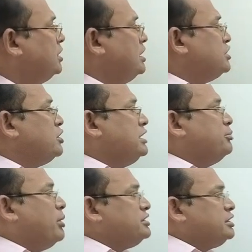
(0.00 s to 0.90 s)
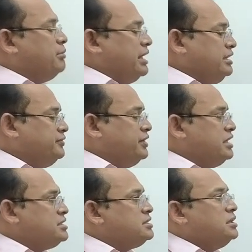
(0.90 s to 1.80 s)
So, departure
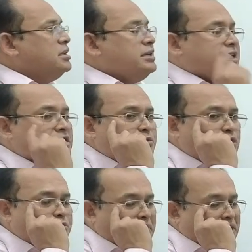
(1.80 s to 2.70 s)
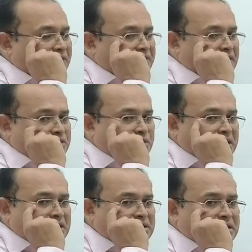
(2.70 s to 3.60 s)
manifest, export manifest. You
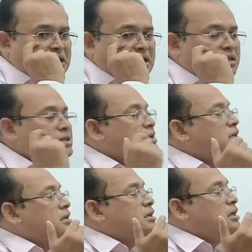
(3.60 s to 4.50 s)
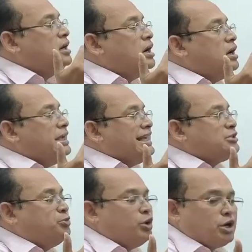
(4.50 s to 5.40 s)
understand?
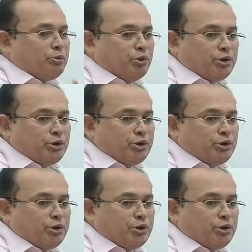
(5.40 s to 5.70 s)
Export report.